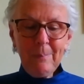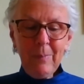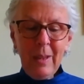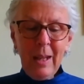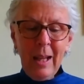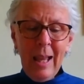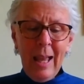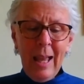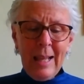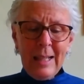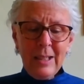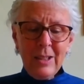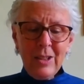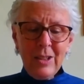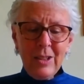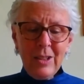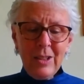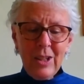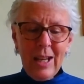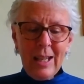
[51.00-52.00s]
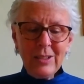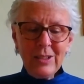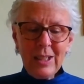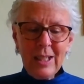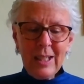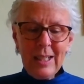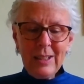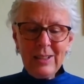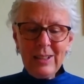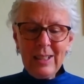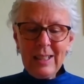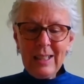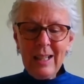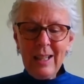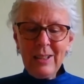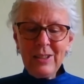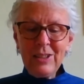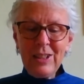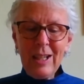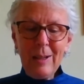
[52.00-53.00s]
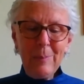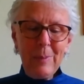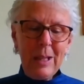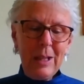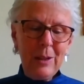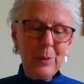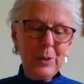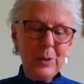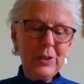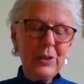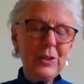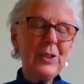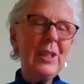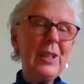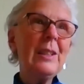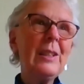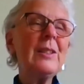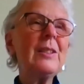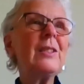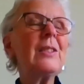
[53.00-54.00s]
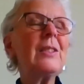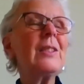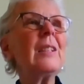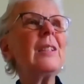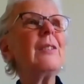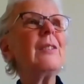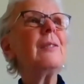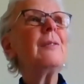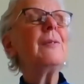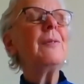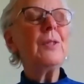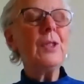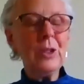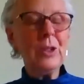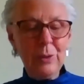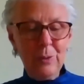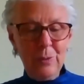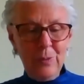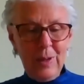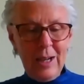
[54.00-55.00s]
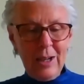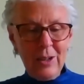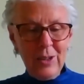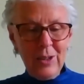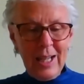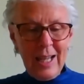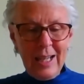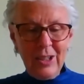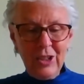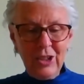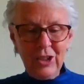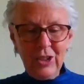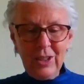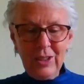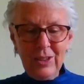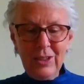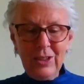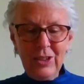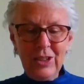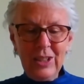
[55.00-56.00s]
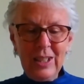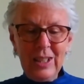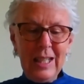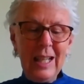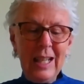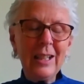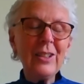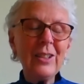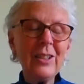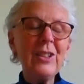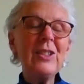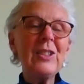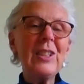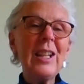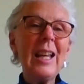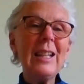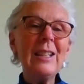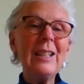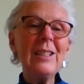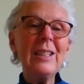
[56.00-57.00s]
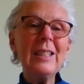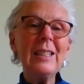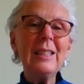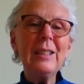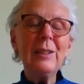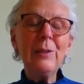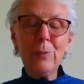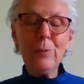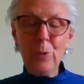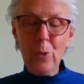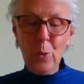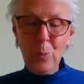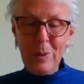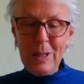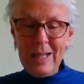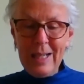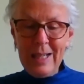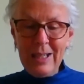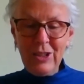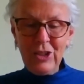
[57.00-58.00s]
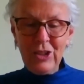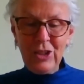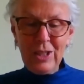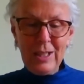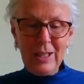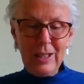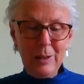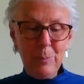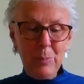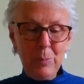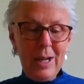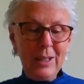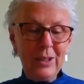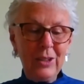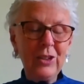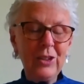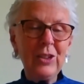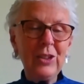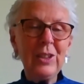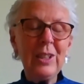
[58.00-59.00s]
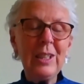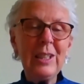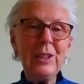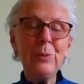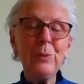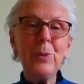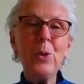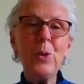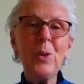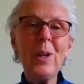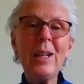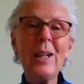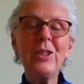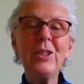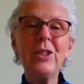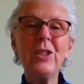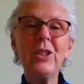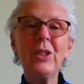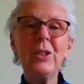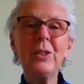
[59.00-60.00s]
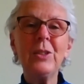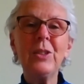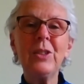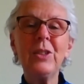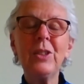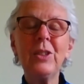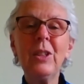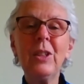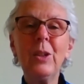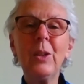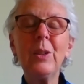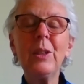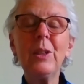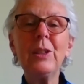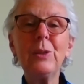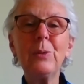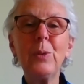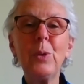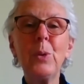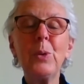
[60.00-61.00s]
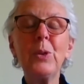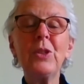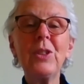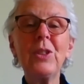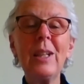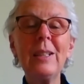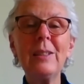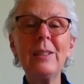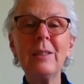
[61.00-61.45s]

And as I said last time, there are sort of variations in the understanding, the formulation and the practice of these four attitudes, or these four states of